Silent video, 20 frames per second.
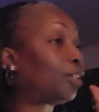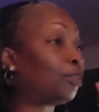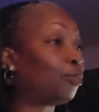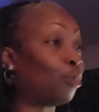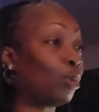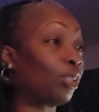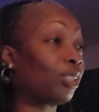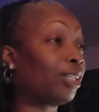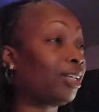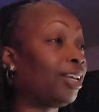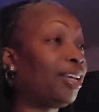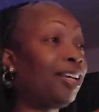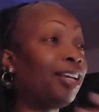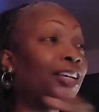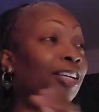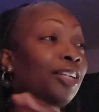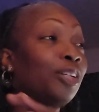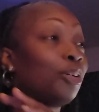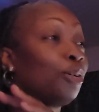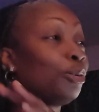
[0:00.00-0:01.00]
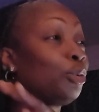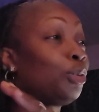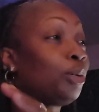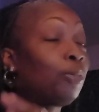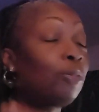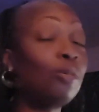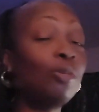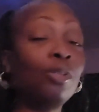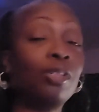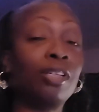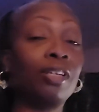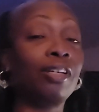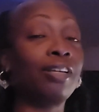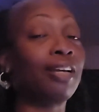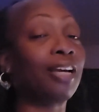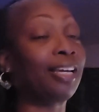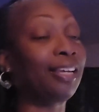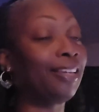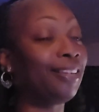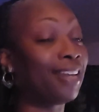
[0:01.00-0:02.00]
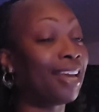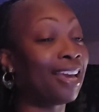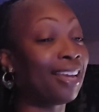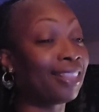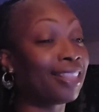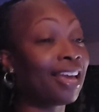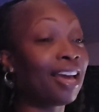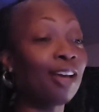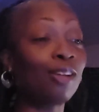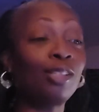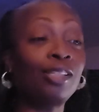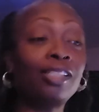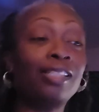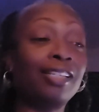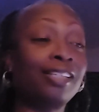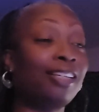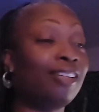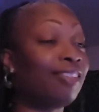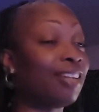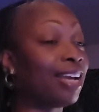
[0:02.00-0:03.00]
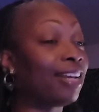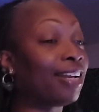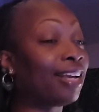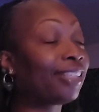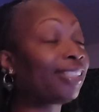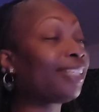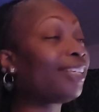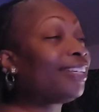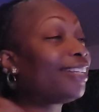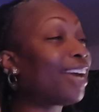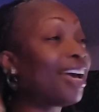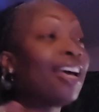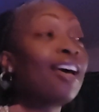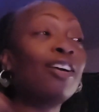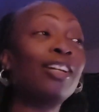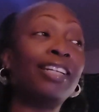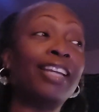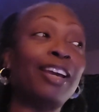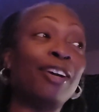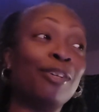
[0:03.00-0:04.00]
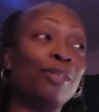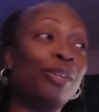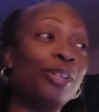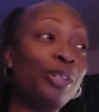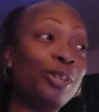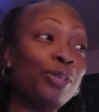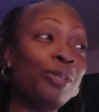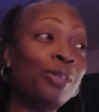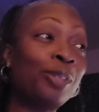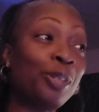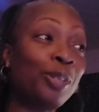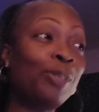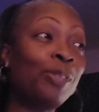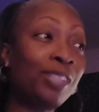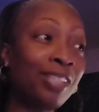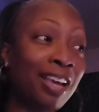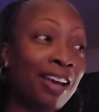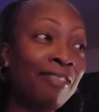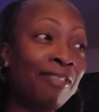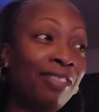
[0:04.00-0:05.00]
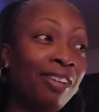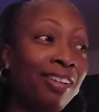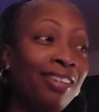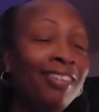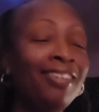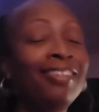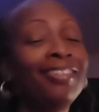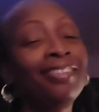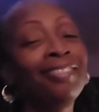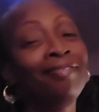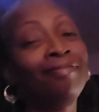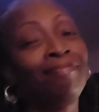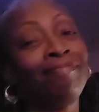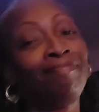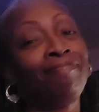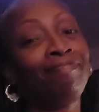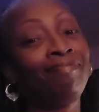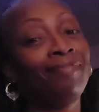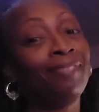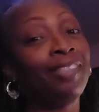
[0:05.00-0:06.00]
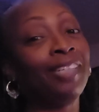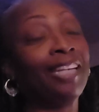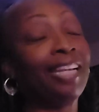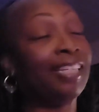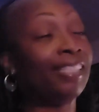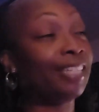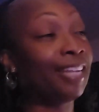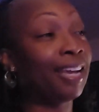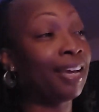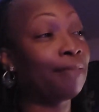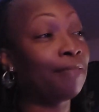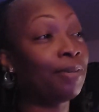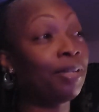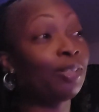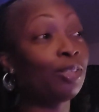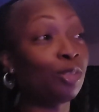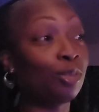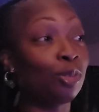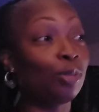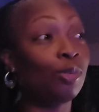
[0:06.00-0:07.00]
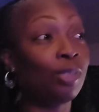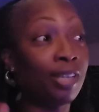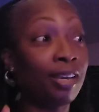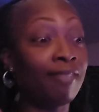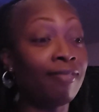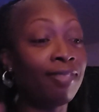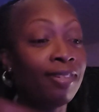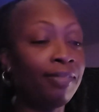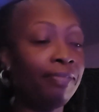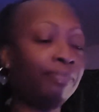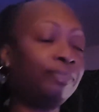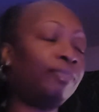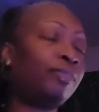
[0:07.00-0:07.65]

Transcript: Once again, the contributors, I get 9,000 to get 9,000. They only doing 270, cause that's 9 months, 270.